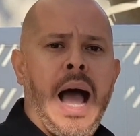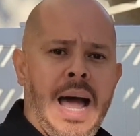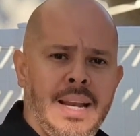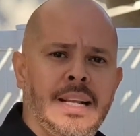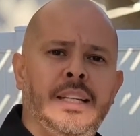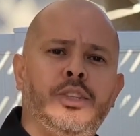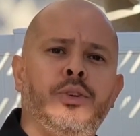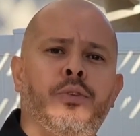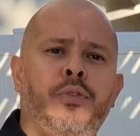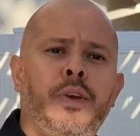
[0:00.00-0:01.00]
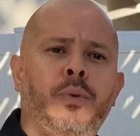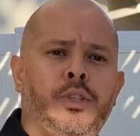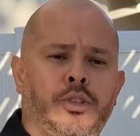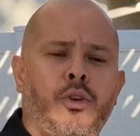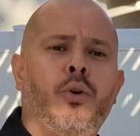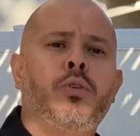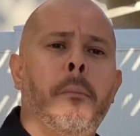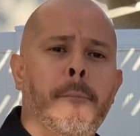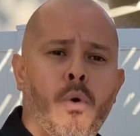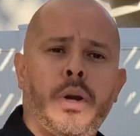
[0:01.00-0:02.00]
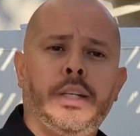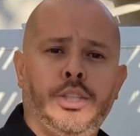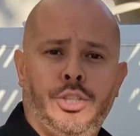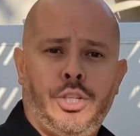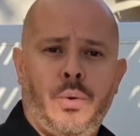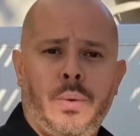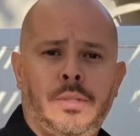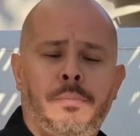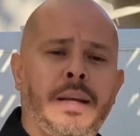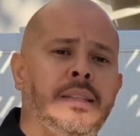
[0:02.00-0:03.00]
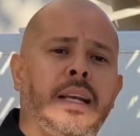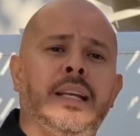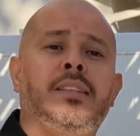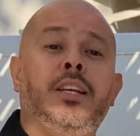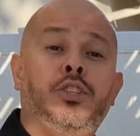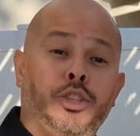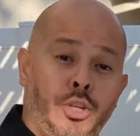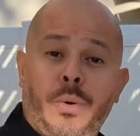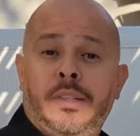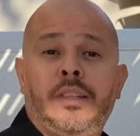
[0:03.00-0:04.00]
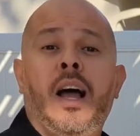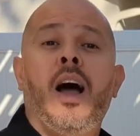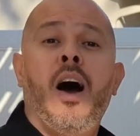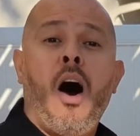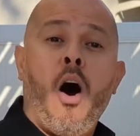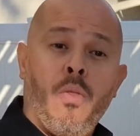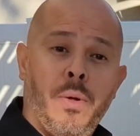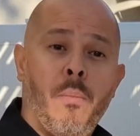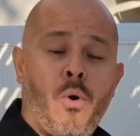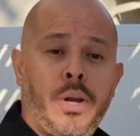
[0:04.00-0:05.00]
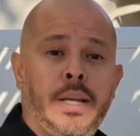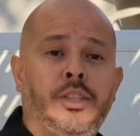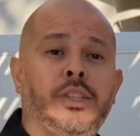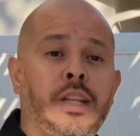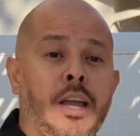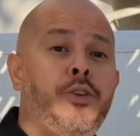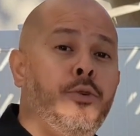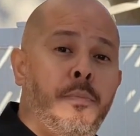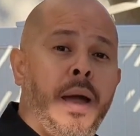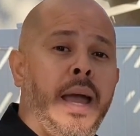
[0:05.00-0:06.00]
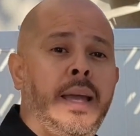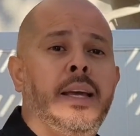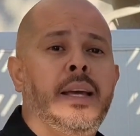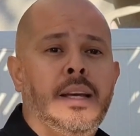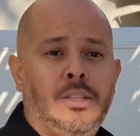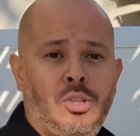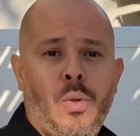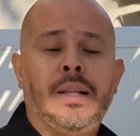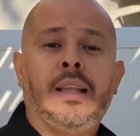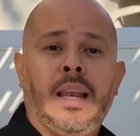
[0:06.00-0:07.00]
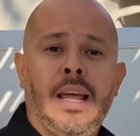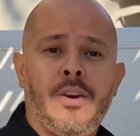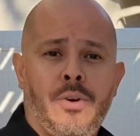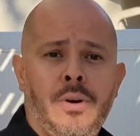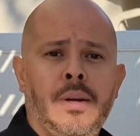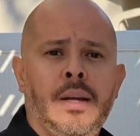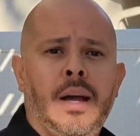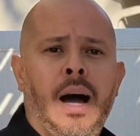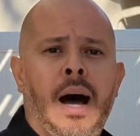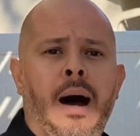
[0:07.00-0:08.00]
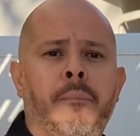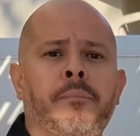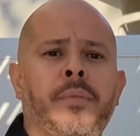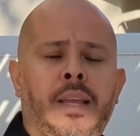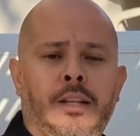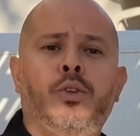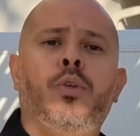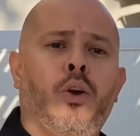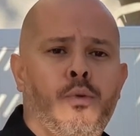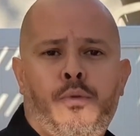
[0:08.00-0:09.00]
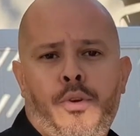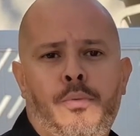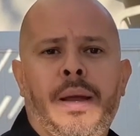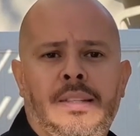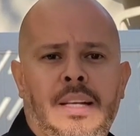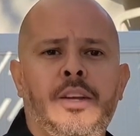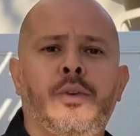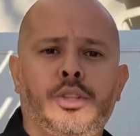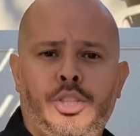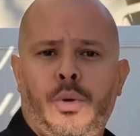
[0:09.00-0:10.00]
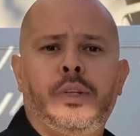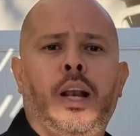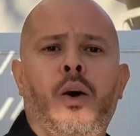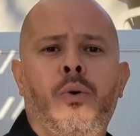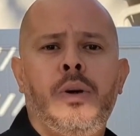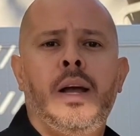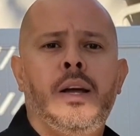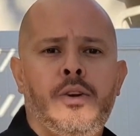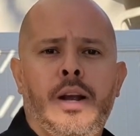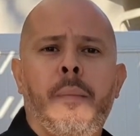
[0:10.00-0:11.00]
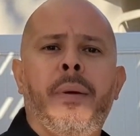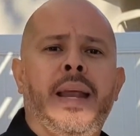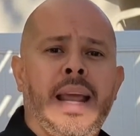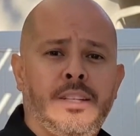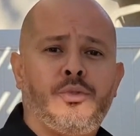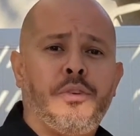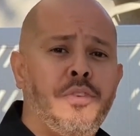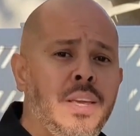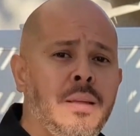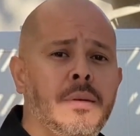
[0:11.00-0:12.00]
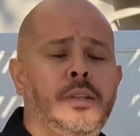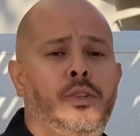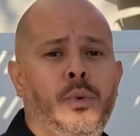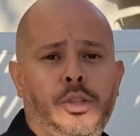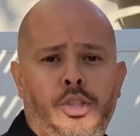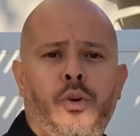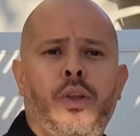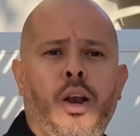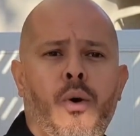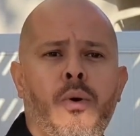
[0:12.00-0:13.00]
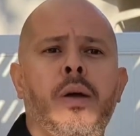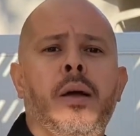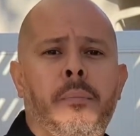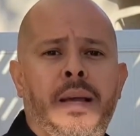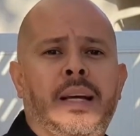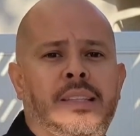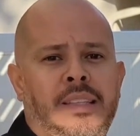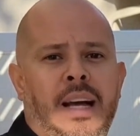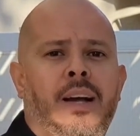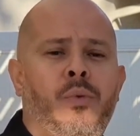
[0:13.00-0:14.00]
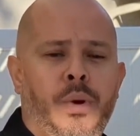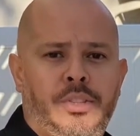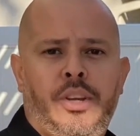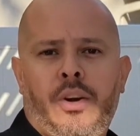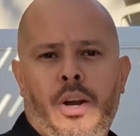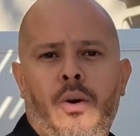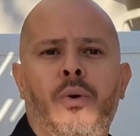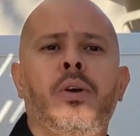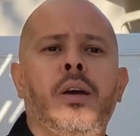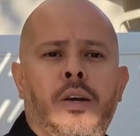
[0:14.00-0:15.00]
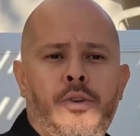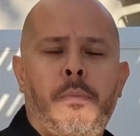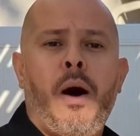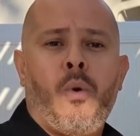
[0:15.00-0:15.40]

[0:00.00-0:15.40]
add an additional fee, which is called mortgage insurance. Basically, it's an insurance on the mortgage that you pay so that the lender can do the loan for you. Basically, you're insuring the loan. You're going to pay an extra fee to insure the loan because it's a riskier loan you're